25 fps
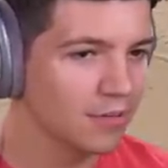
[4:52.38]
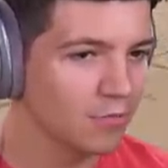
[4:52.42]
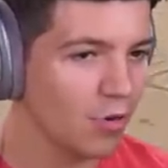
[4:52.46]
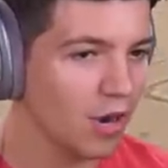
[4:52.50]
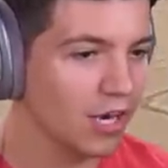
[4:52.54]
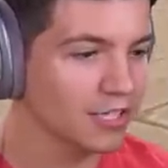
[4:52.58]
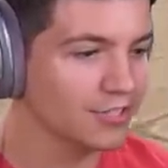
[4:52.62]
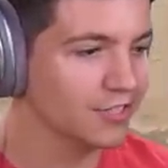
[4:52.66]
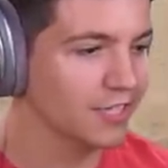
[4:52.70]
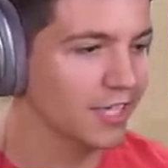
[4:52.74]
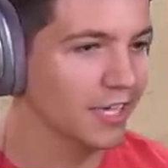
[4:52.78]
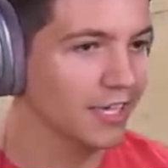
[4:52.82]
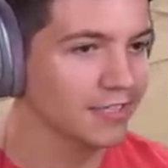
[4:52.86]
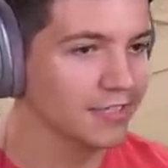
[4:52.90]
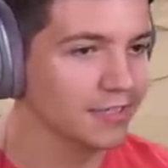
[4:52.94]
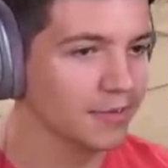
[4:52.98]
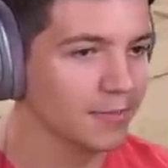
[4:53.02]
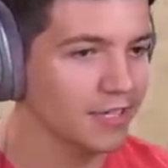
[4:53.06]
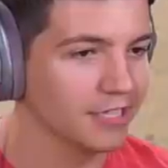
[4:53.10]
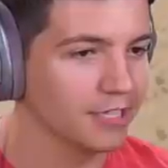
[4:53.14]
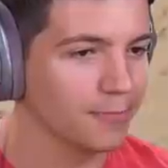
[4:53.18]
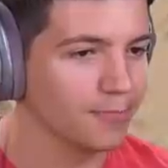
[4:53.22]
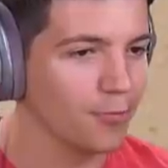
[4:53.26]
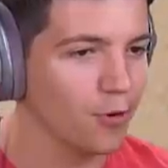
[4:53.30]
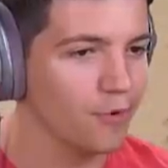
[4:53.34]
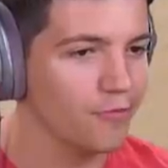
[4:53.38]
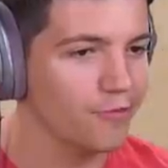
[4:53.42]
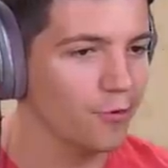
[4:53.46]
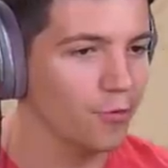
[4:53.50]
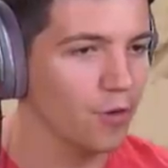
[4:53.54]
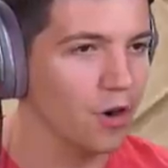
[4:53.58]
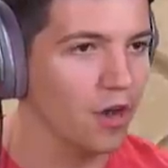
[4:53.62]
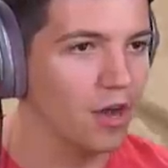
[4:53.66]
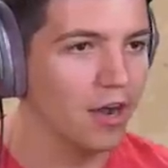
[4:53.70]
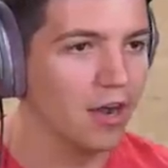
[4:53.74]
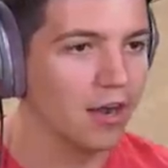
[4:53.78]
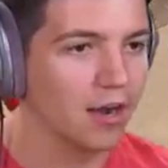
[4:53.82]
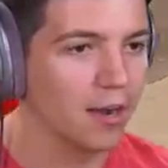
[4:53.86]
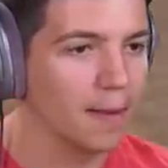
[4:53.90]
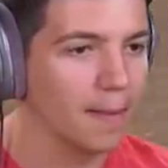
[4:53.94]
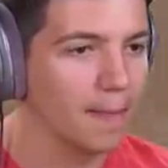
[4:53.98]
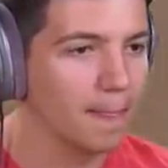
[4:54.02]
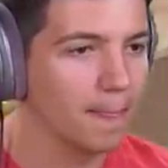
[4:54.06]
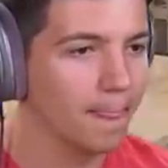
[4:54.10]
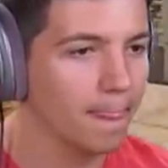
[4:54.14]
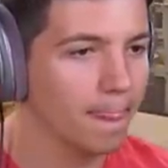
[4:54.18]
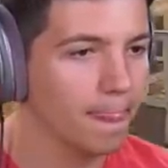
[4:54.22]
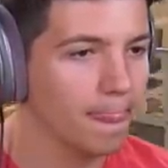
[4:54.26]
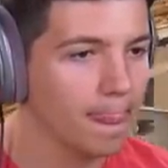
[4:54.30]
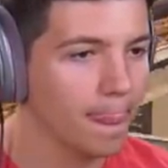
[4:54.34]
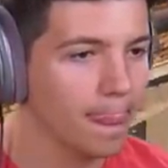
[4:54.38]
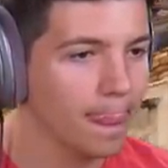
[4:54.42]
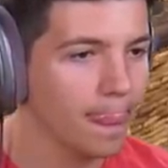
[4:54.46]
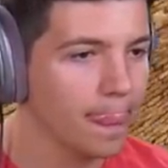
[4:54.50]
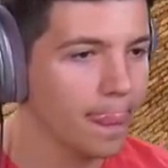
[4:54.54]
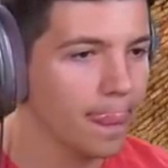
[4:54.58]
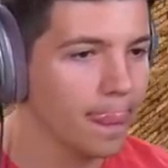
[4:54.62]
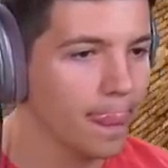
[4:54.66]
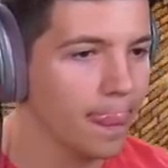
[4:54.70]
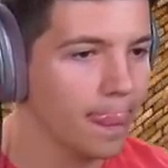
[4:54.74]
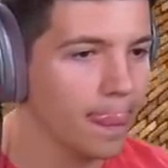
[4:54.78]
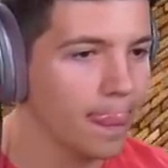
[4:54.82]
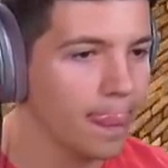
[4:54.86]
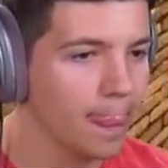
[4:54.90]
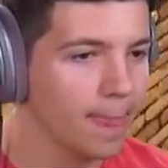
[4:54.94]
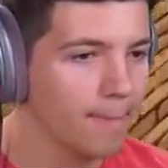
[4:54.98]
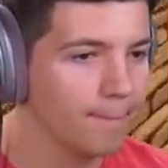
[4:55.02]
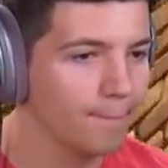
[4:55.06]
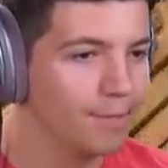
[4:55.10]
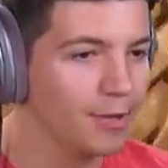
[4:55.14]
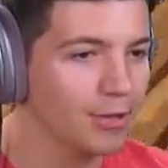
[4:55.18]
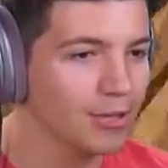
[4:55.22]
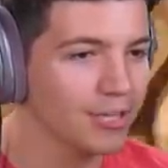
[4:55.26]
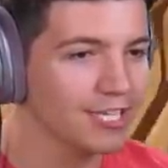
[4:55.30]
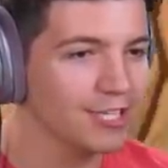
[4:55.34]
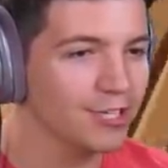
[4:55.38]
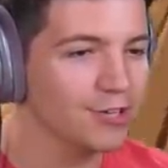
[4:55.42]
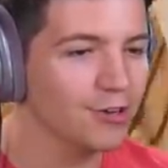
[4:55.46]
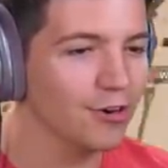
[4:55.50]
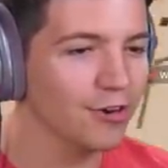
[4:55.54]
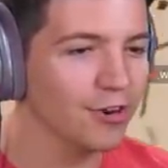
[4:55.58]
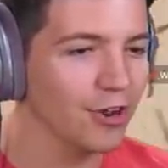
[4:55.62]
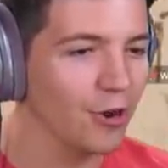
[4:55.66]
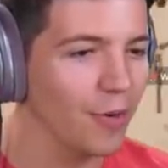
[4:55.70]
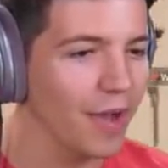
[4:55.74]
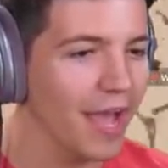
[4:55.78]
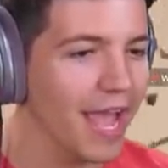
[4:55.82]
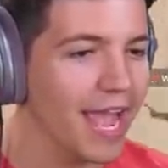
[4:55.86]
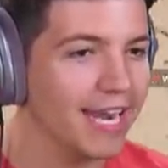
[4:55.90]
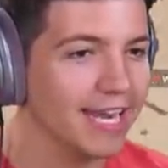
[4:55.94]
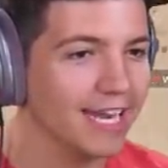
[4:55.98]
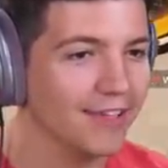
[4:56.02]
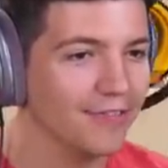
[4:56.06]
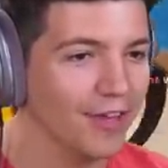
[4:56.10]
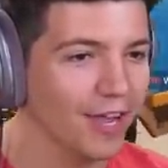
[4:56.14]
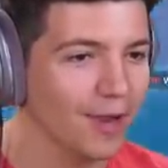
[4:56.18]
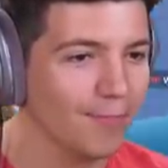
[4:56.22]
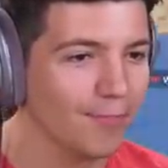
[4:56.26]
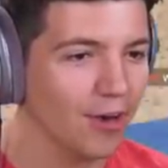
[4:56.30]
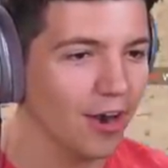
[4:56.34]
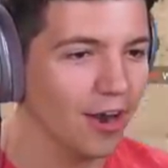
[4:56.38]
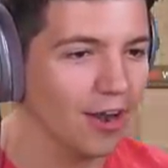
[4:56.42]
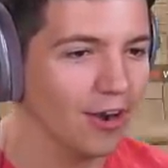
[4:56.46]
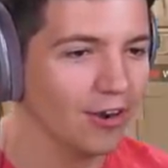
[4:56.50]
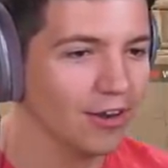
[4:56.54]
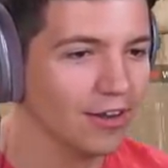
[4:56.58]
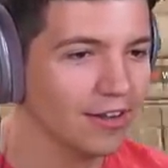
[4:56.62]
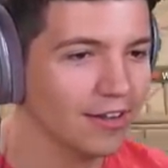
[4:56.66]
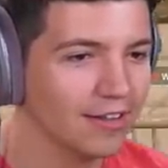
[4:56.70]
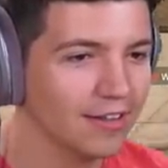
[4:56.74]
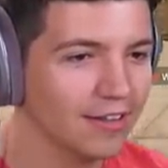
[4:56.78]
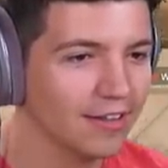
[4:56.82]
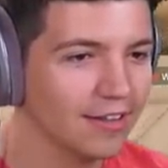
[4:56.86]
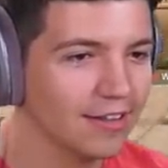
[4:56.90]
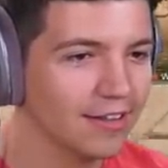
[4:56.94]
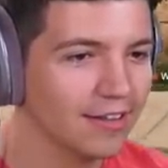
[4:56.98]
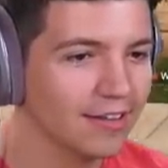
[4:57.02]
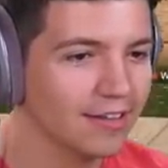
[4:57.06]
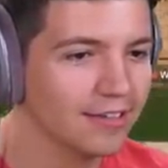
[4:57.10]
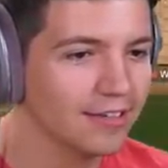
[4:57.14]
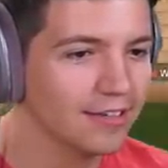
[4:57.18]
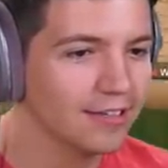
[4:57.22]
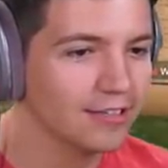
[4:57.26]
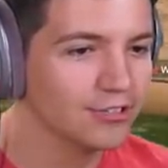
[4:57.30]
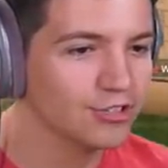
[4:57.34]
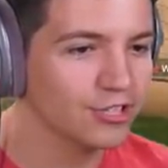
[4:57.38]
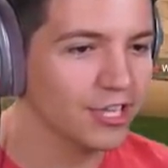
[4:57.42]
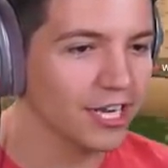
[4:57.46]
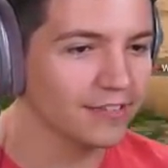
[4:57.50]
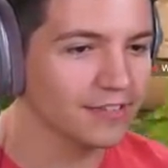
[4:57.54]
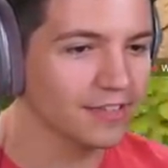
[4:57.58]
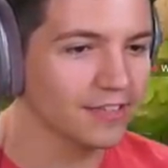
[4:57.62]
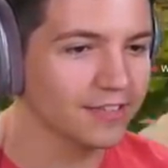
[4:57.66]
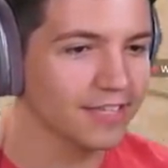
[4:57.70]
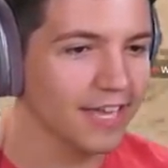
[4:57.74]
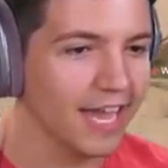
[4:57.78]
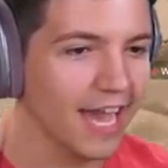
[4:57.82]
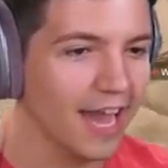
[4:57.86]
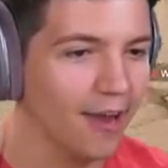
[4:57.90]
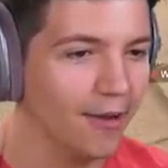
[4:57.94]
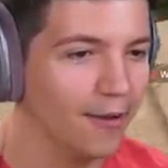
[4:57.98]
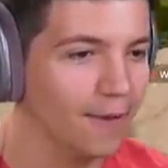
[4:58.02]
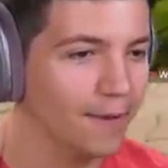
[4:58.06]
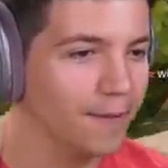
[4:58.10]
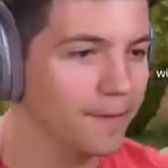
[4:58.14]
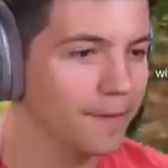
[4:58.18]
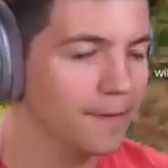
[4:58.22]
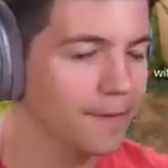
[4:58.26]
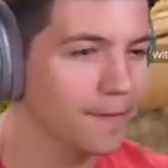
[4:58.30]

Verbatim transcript: Watch this. I'm about to prove you wrong. Billy, you don't know anything, bro. Check this out.